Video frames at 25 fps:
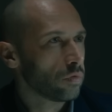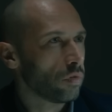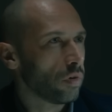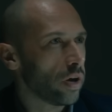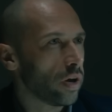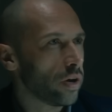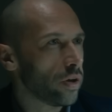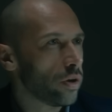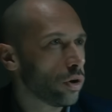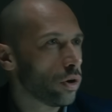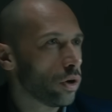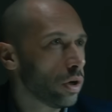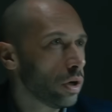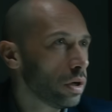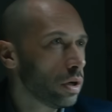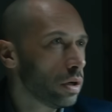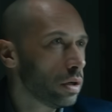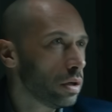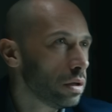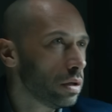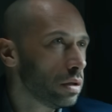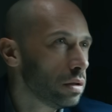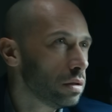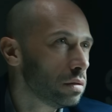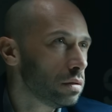Remember,
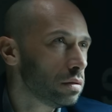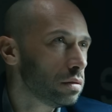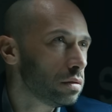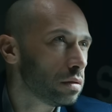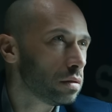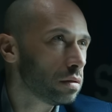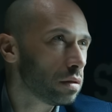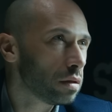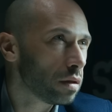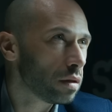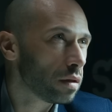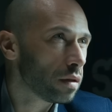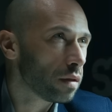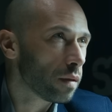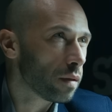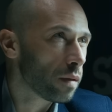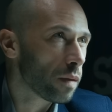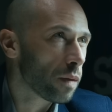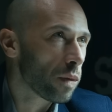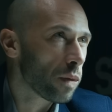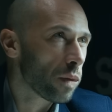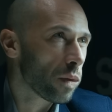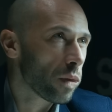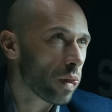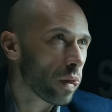it's just human error.
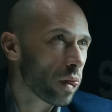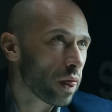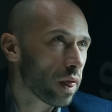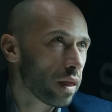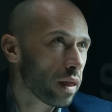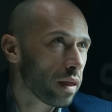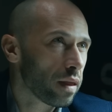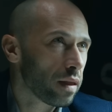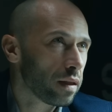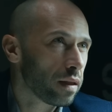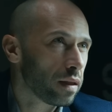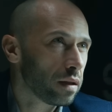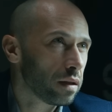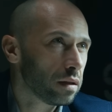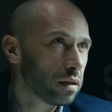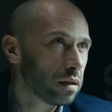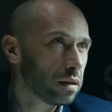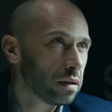It's not your fault.